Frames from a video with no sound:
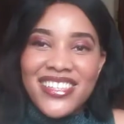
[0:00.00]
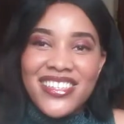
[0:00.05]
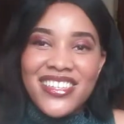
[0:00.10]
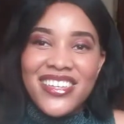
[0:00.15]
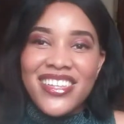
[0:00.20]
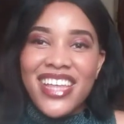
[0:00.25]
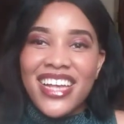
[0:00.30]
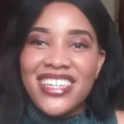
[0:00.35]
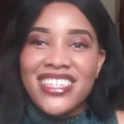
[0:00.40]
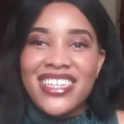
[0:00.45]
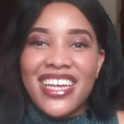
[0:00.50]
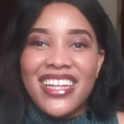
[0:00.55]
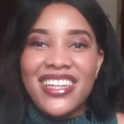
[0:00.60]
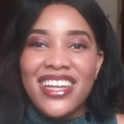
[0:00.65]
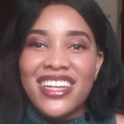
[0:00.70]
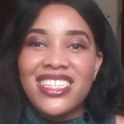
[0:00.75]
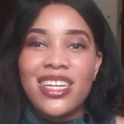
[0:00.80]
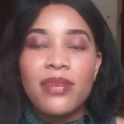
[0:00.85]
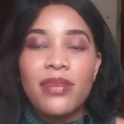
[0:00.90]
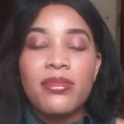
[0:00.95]
so that she can
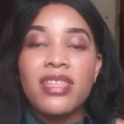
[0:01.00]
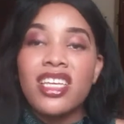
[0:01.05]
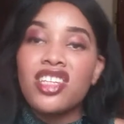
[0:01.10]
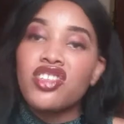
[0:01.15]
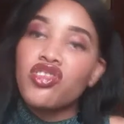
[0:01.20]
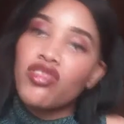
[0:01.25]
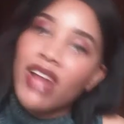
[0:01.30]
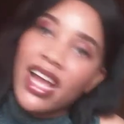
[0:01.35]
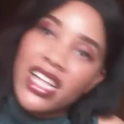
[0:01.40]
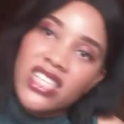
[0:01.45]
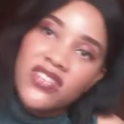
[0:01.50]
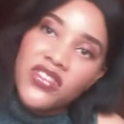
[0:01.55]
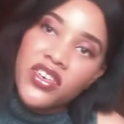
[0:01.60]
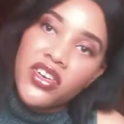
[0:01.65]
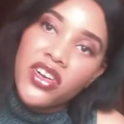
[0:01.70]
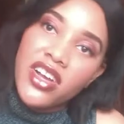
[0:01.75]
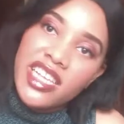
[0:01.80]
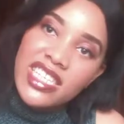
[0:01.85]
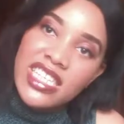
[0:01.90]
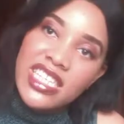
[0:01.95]
exterminate the rats for
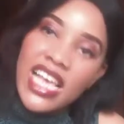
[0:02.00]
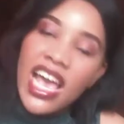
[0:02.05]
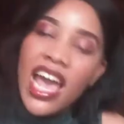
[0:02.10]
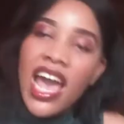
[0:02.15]
us